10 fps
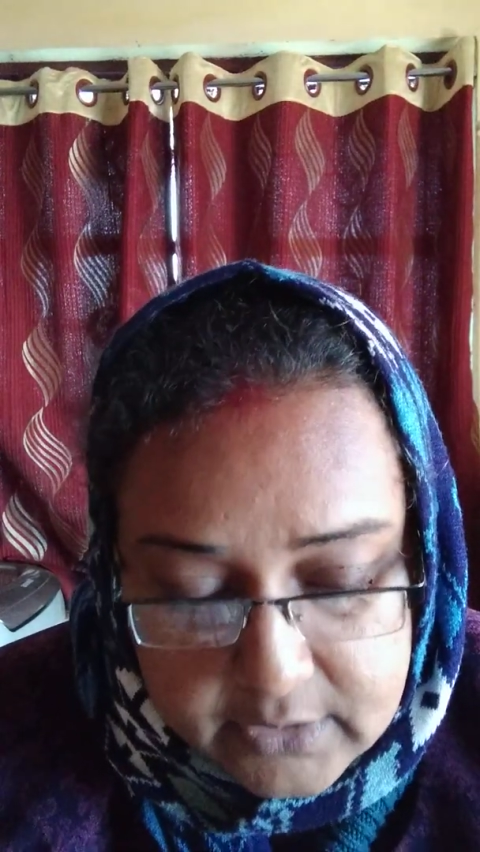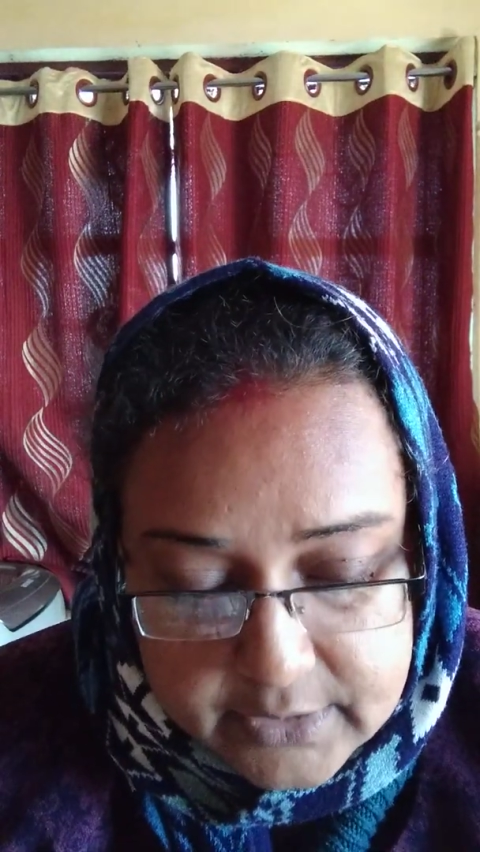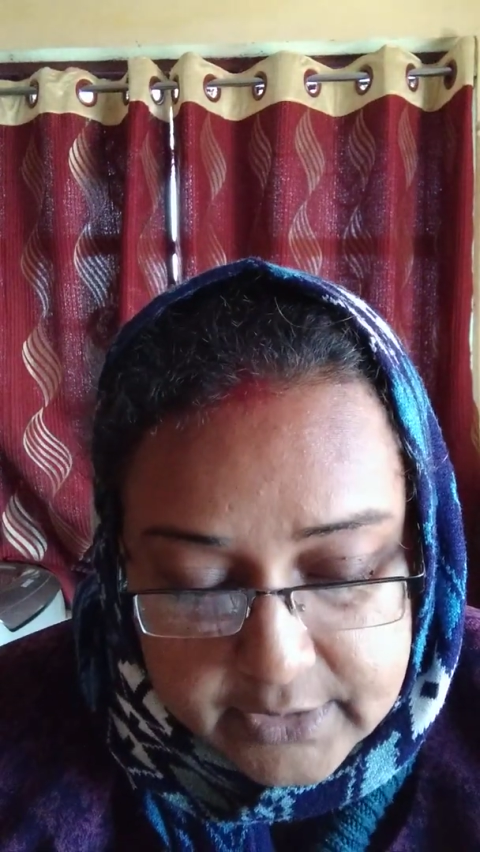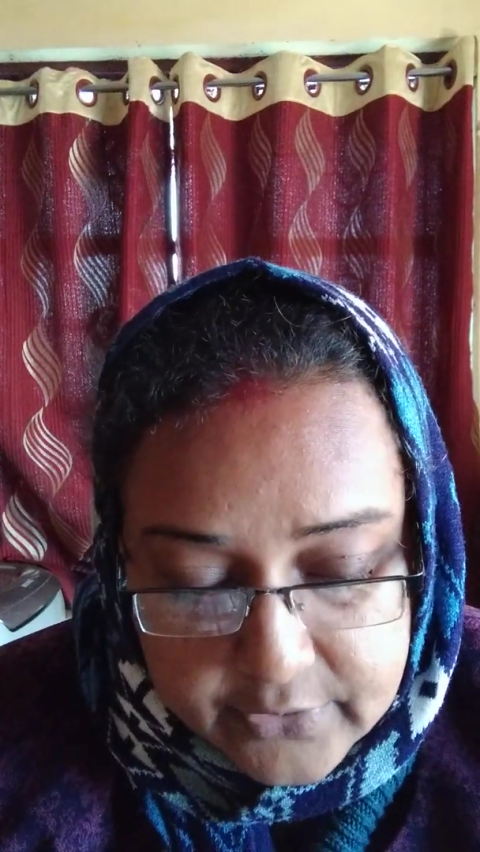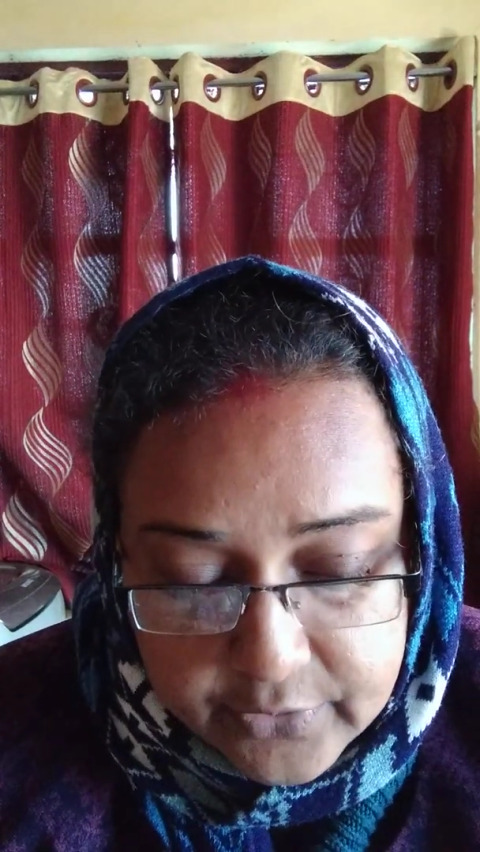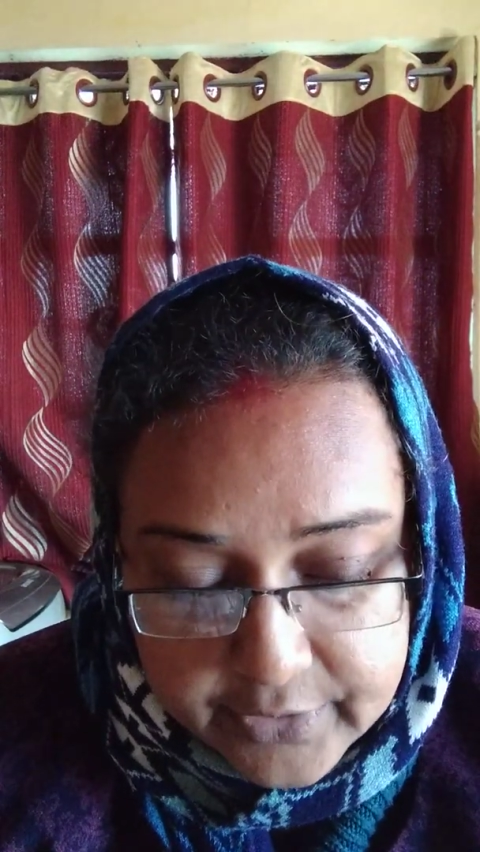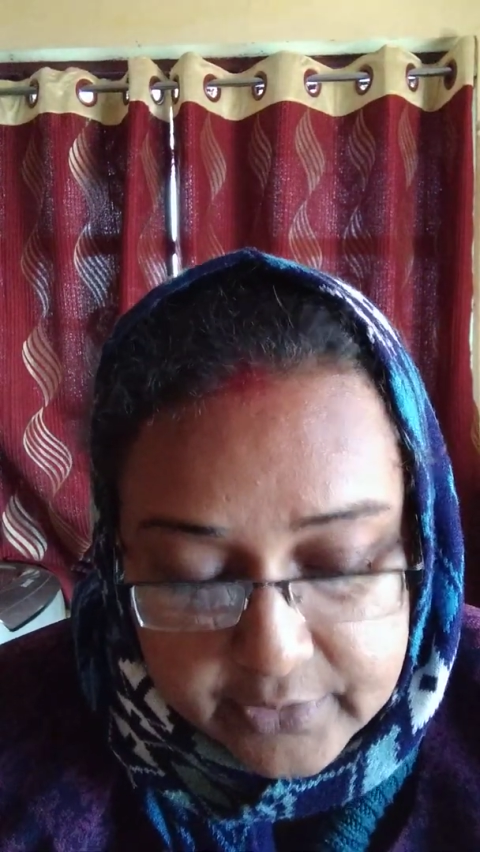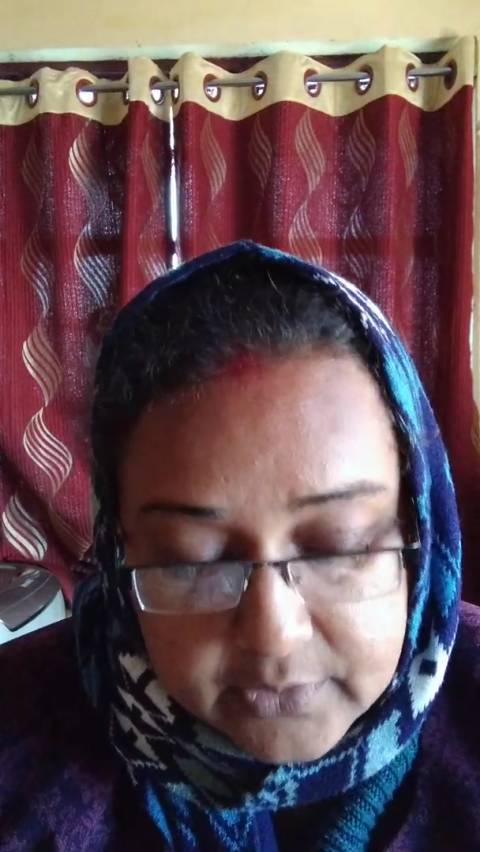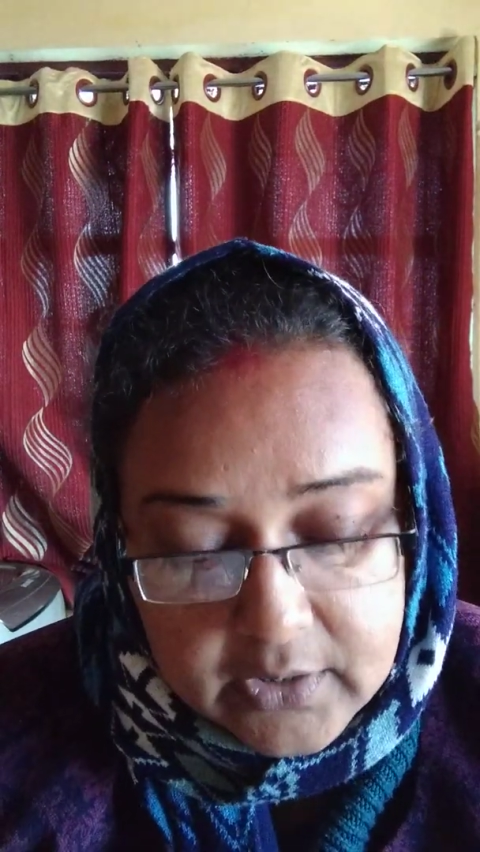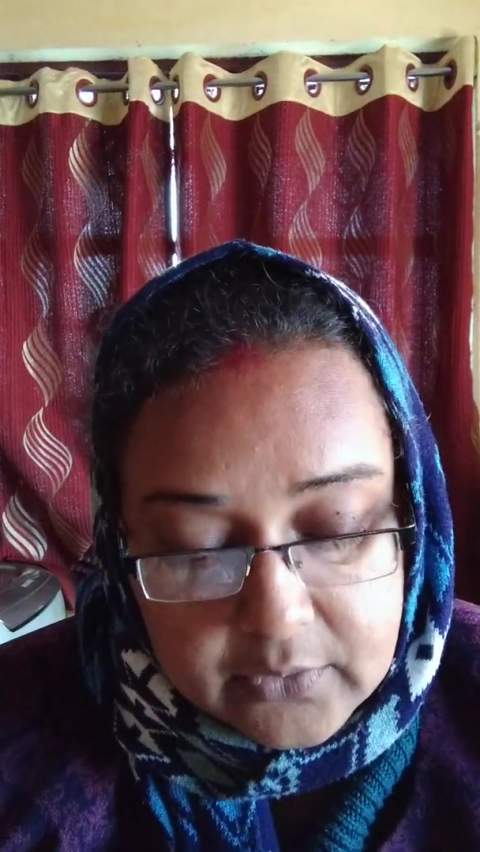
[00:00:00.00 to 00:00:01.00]
The Security
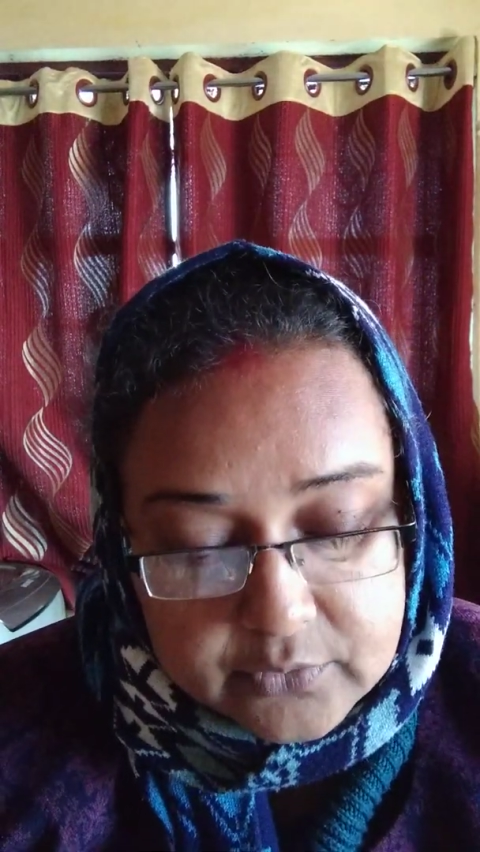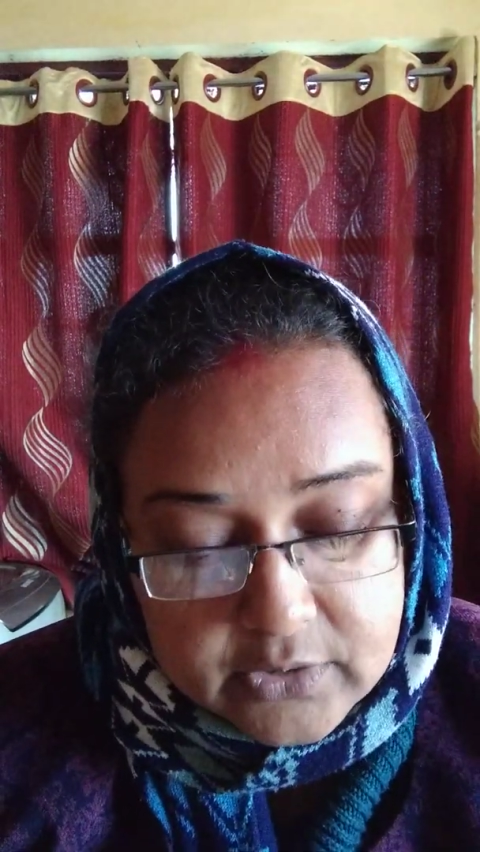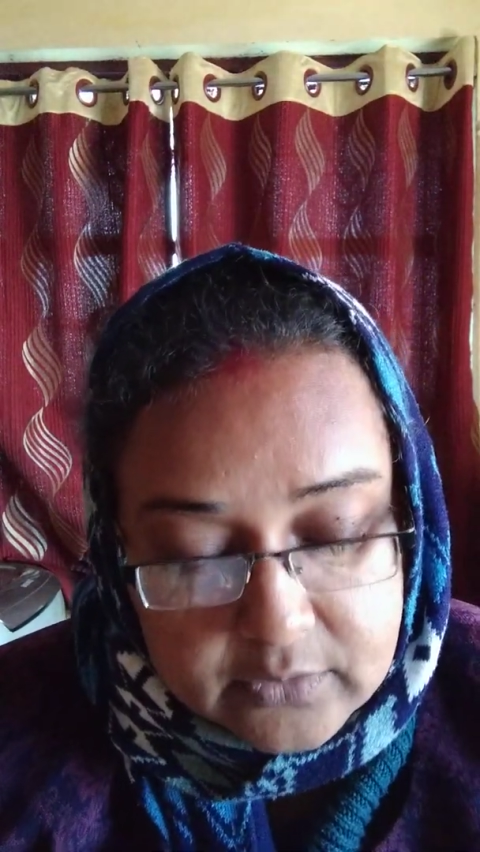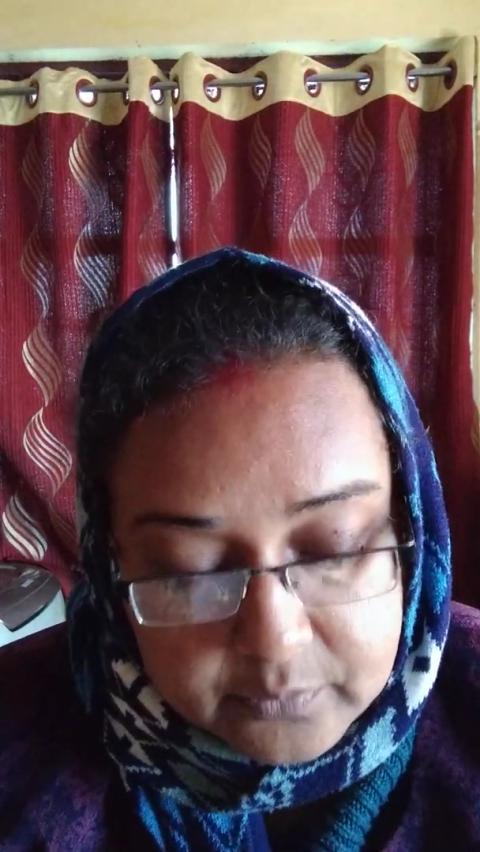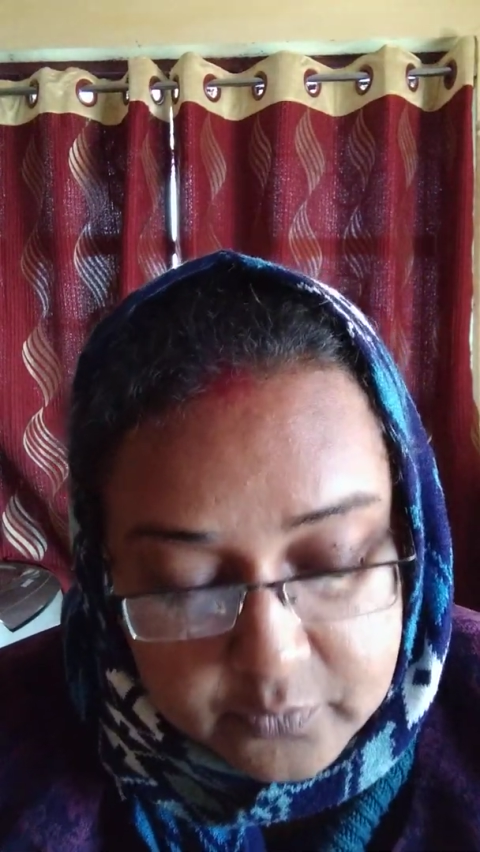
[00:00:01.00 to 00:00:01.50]
Council,